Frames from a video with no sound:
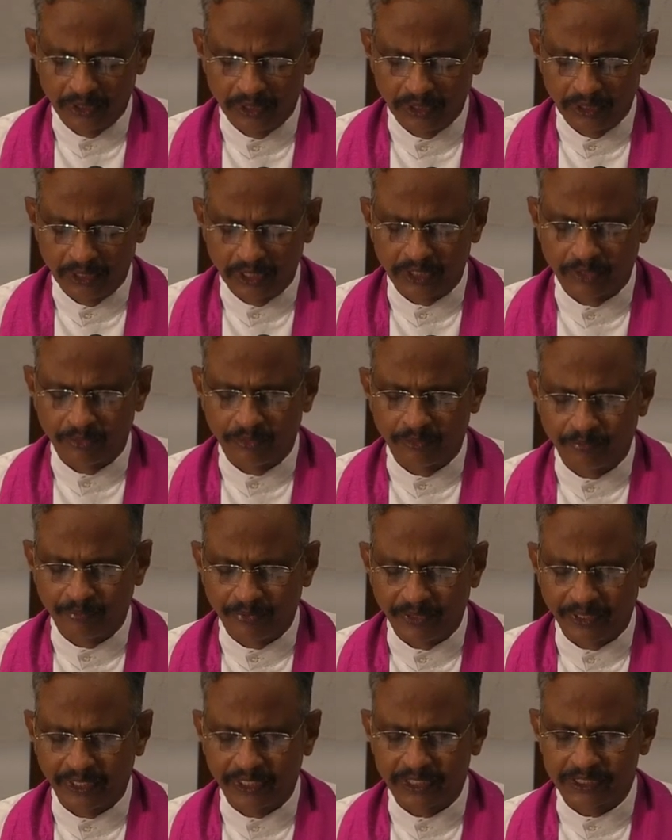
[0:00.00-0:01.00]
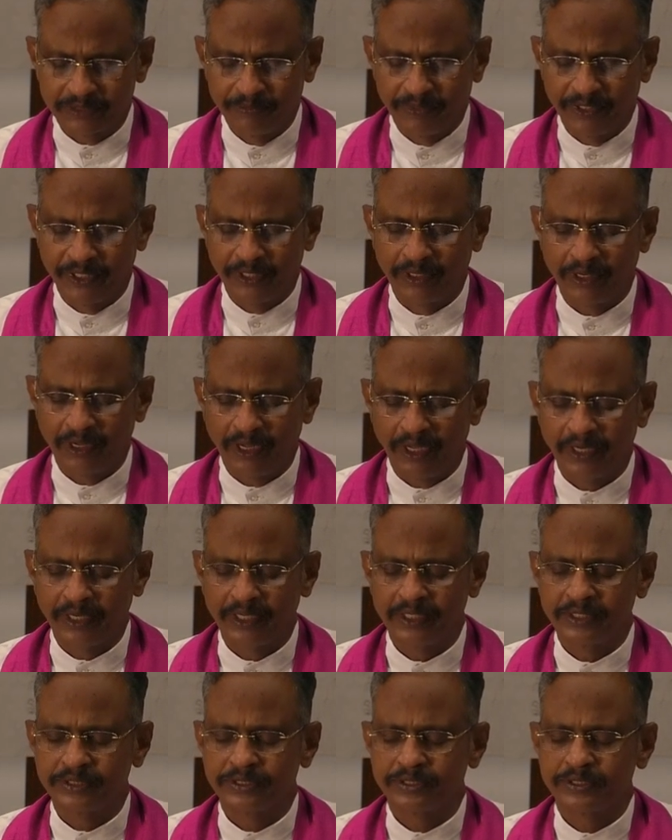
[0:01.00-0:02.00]
let our prayers be
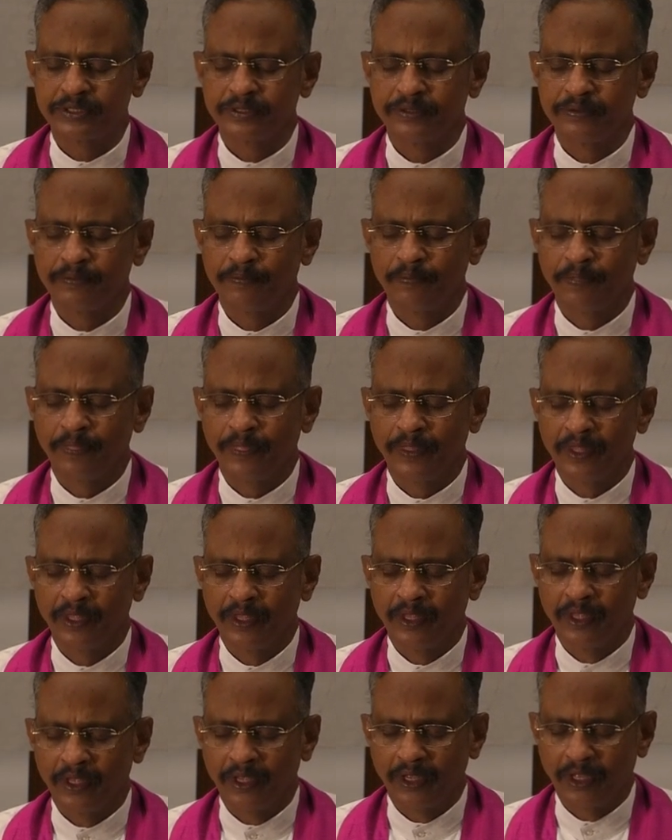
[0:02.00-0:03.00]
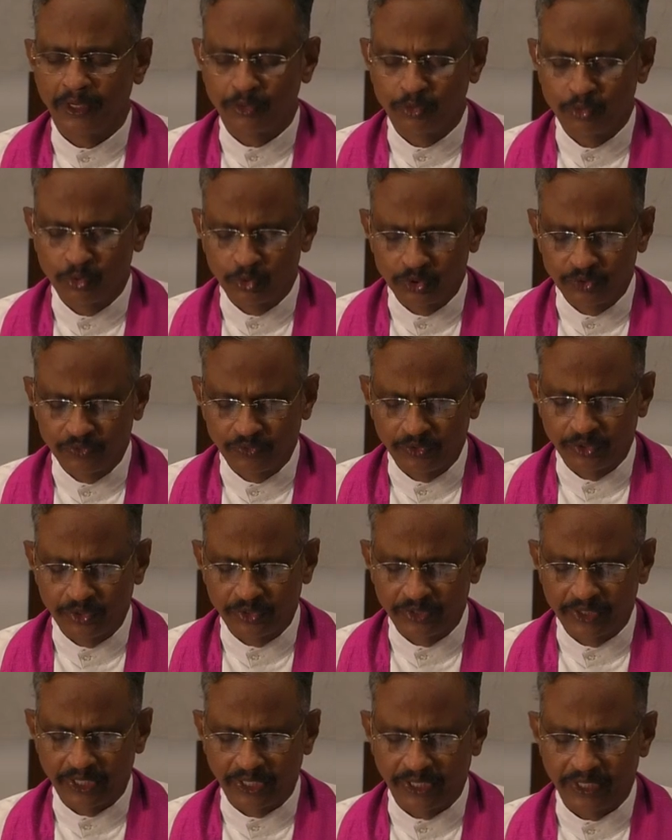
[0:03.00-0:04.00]
honest and truthful
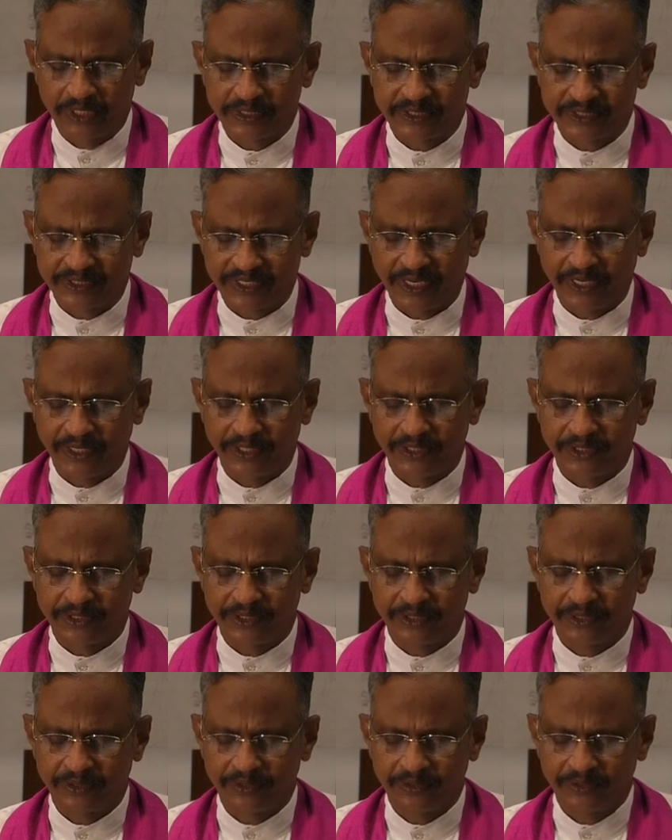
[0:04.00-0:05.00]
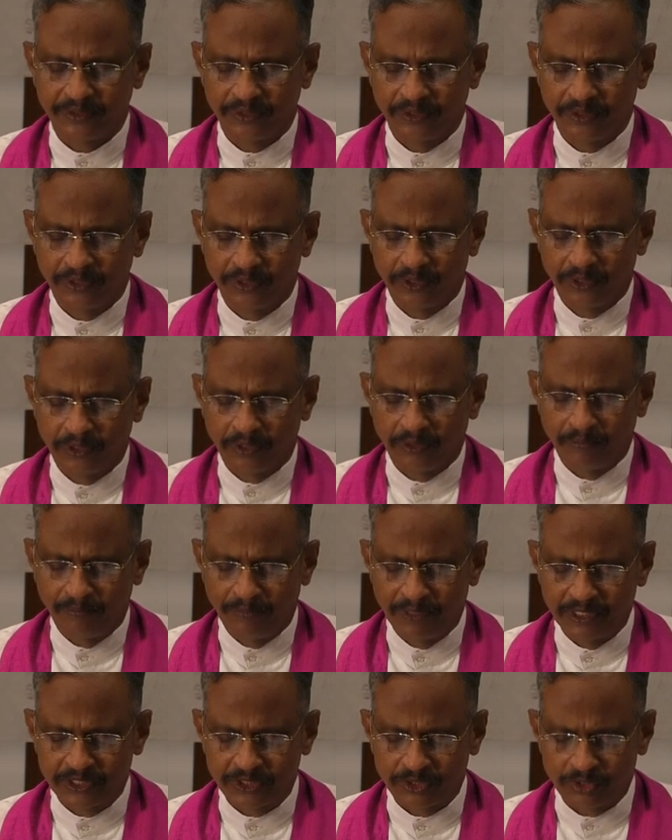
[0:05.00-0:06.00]
to thy sight.
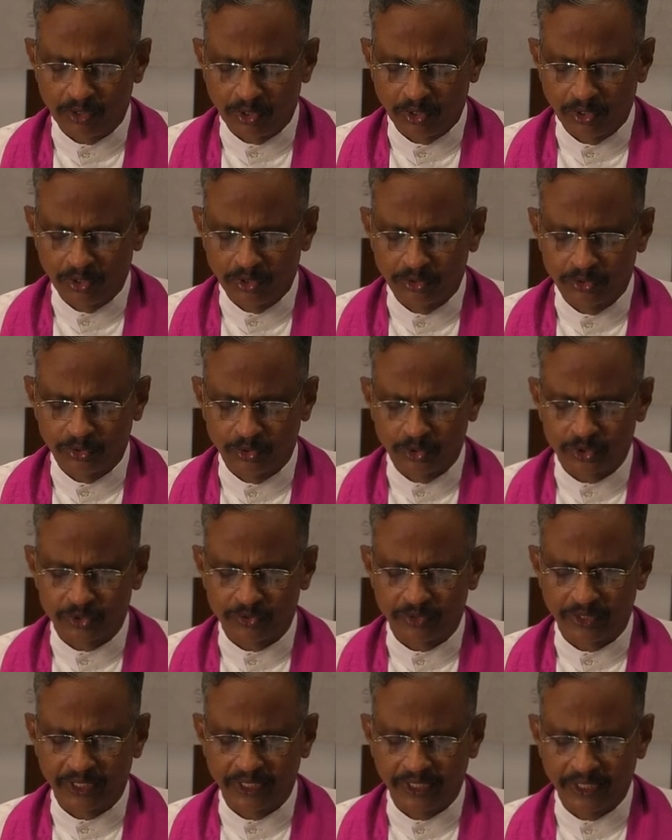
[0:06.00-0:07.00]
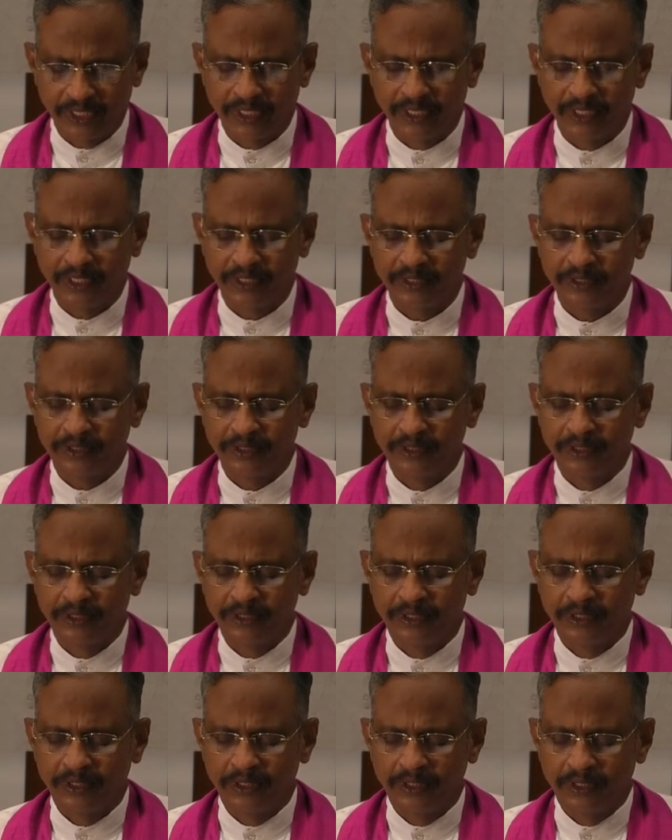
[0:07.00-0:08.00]
Bless all those who are here
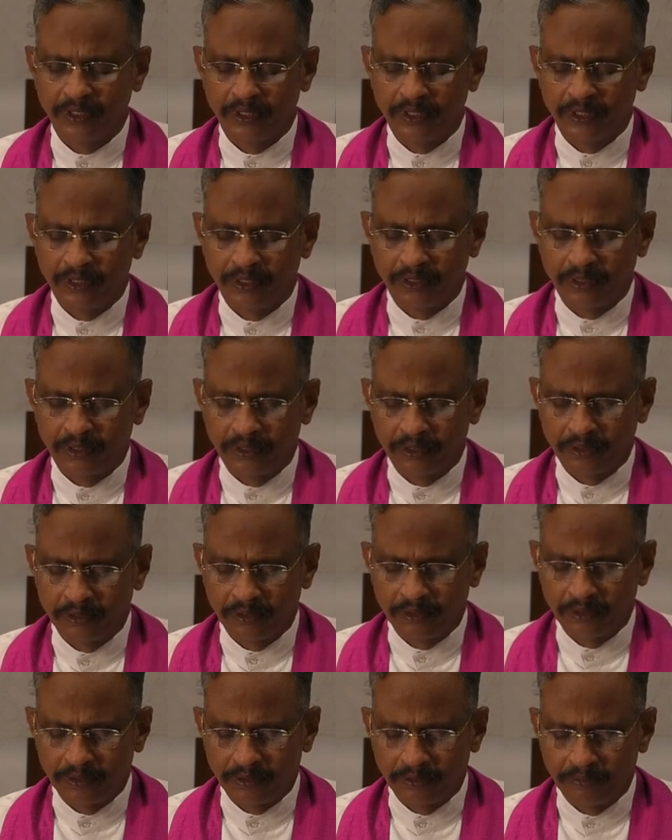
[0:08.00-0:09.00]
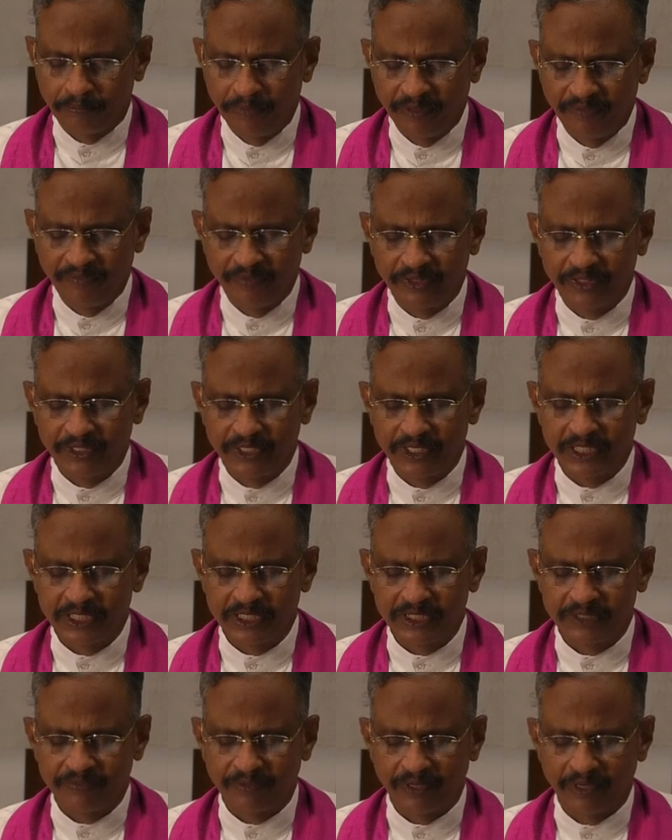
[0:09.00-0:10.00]
be with
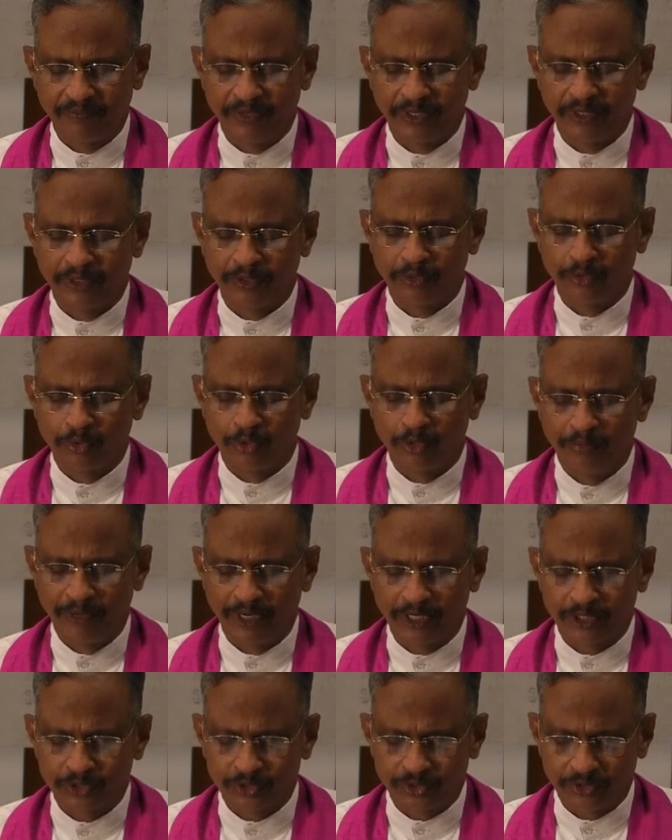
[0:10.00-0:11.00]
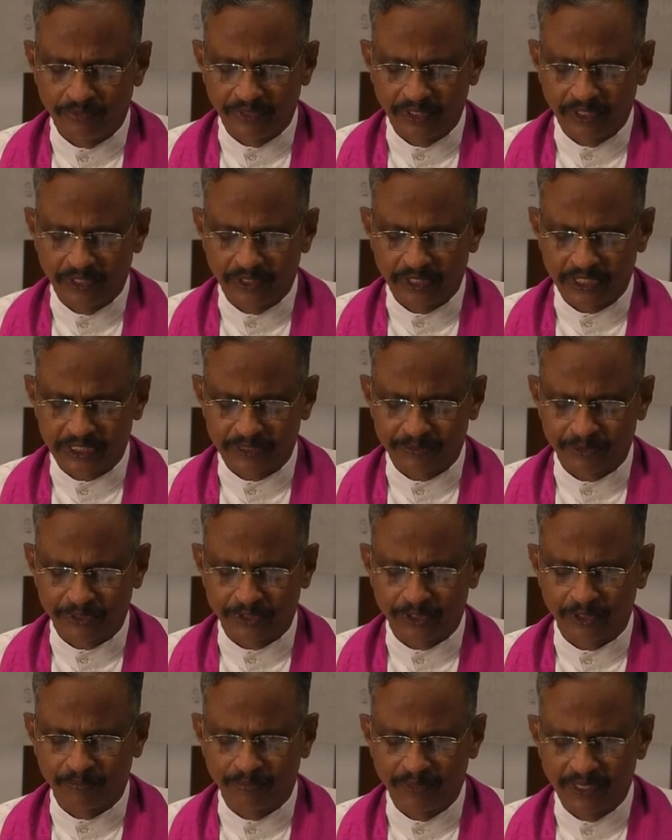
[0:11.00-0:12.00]
us when we go back to our
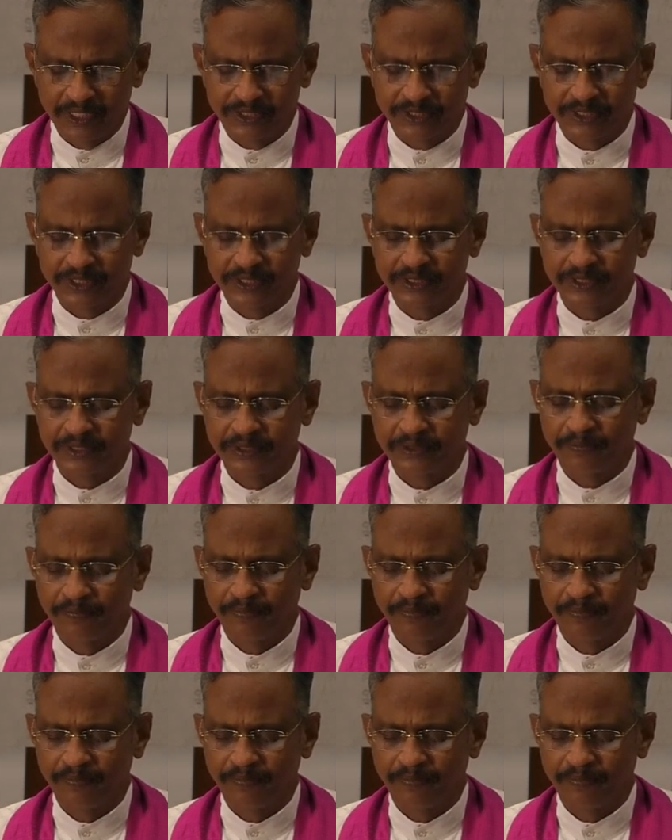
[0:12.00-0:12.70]
respective places.